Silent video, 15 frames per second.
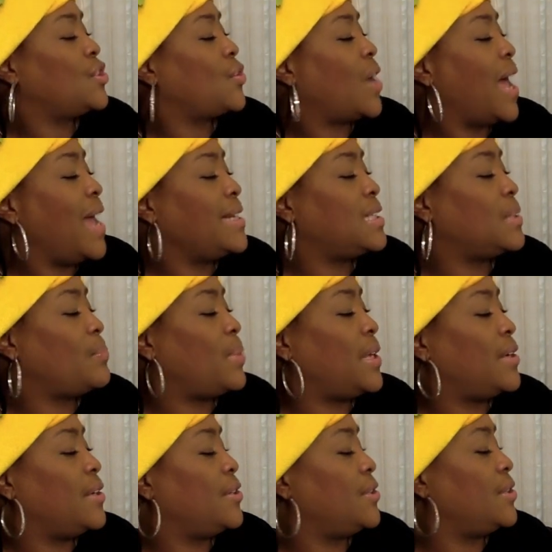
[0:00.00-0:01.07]
tried to be
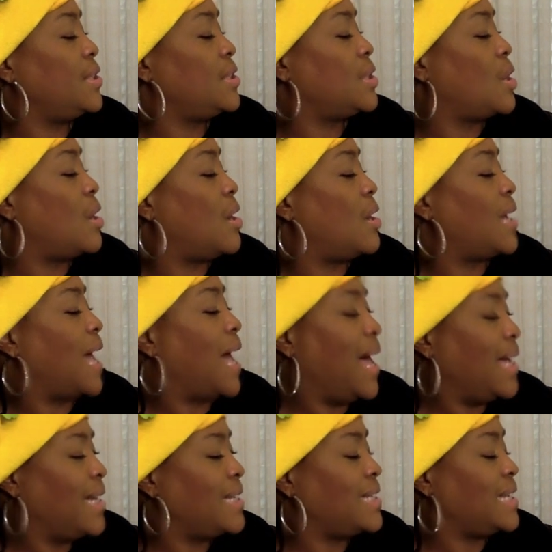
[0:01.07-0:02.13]
a good dog,
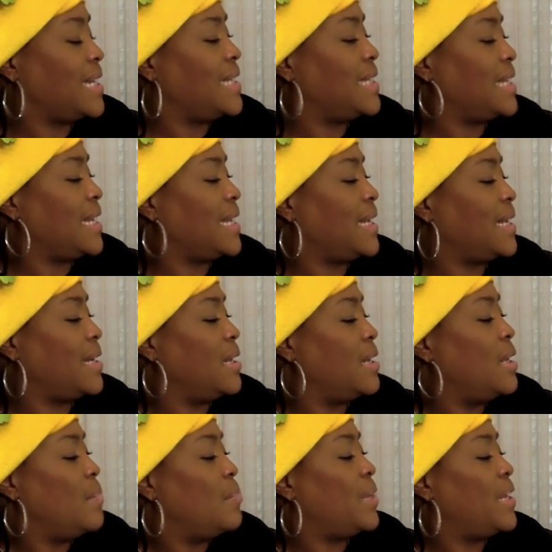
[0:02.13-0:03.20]
honest he did.
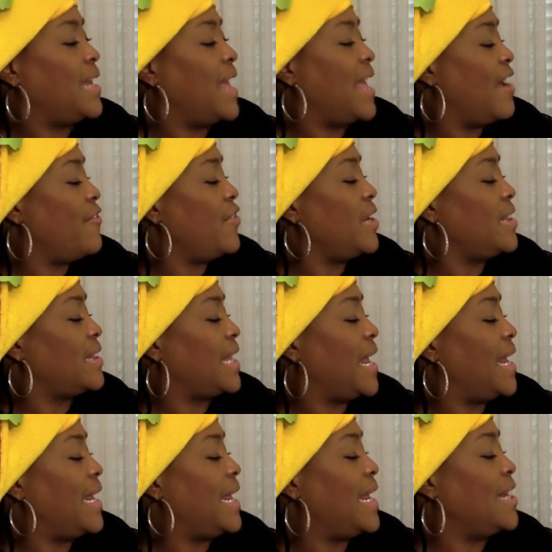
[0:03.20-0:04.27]
But
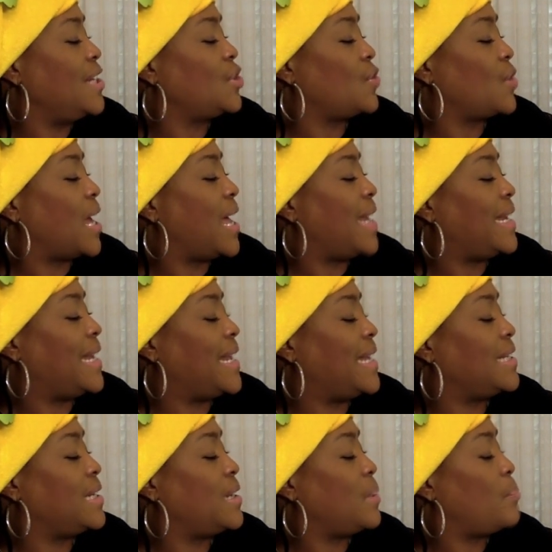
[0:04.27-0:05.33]
everything he tried
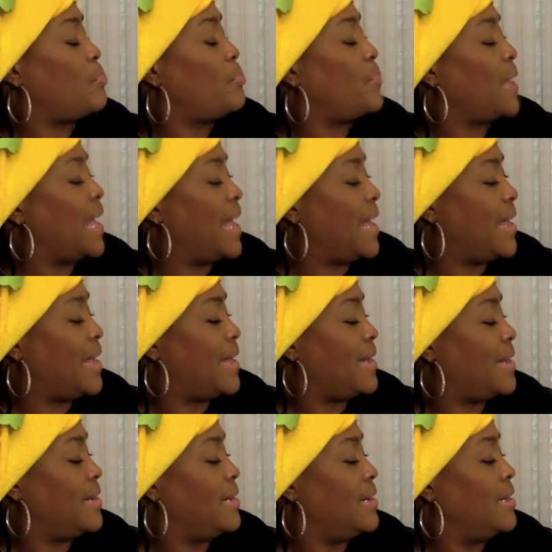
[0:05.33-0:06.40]
ended up bad.
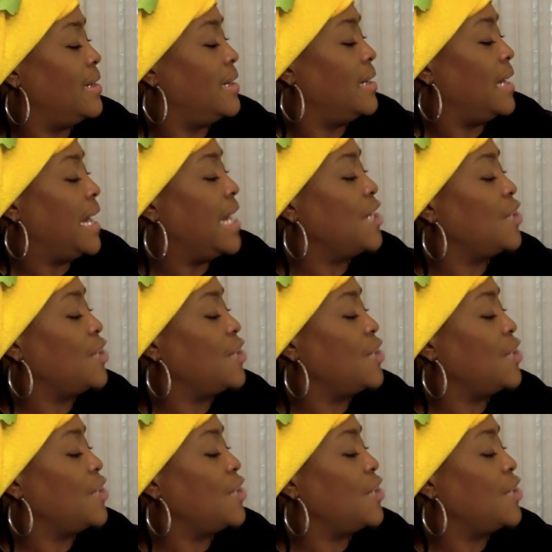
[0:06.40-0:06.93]
He